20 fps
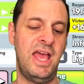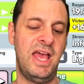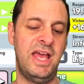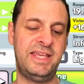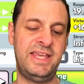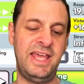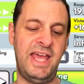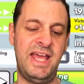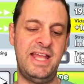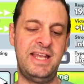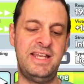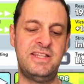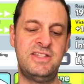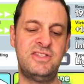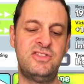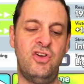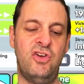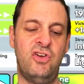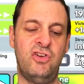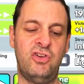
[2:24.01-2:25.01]

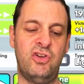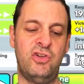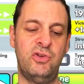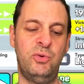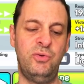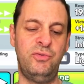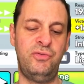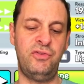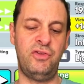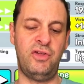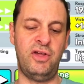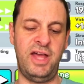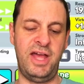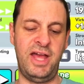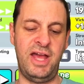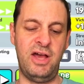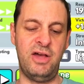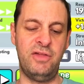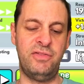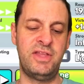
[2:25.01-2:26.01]
Again, not got an awful lot of
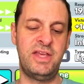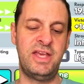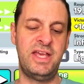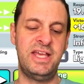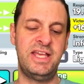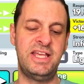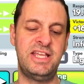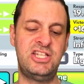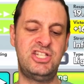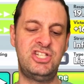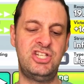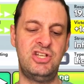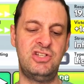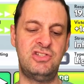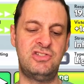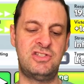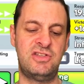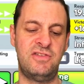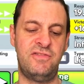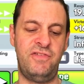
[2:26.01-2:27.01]
health. He
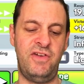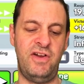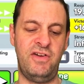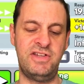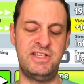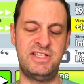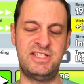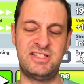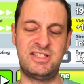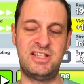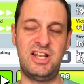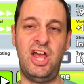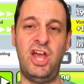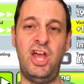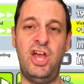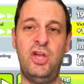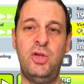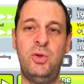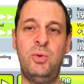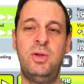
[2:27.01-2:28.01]
shoots very
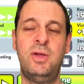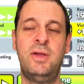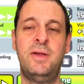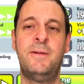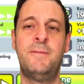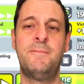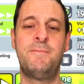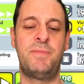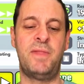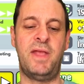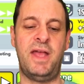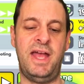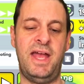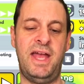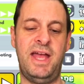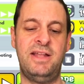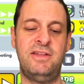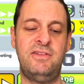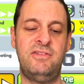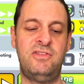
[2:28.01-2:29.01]
slow,
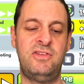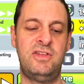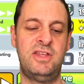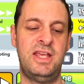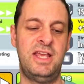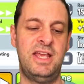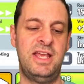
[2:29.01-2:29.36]
and